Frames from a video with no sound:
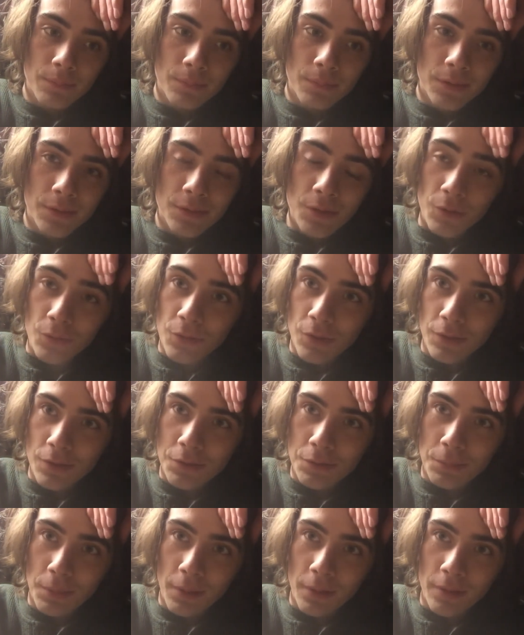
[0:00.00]

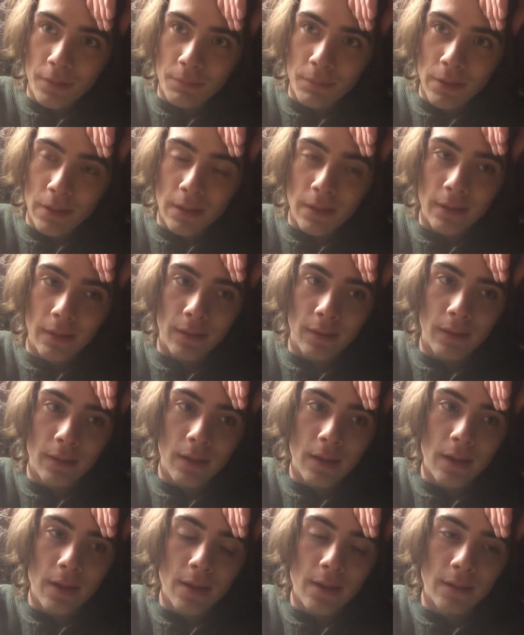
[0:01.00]
Socialist Party meeting,
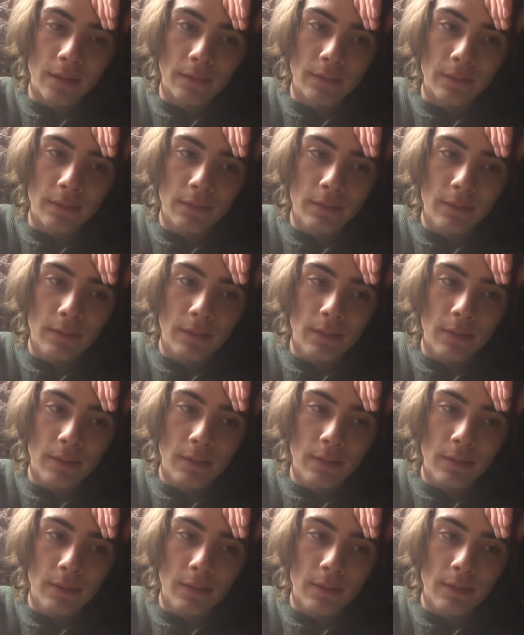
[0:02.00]
and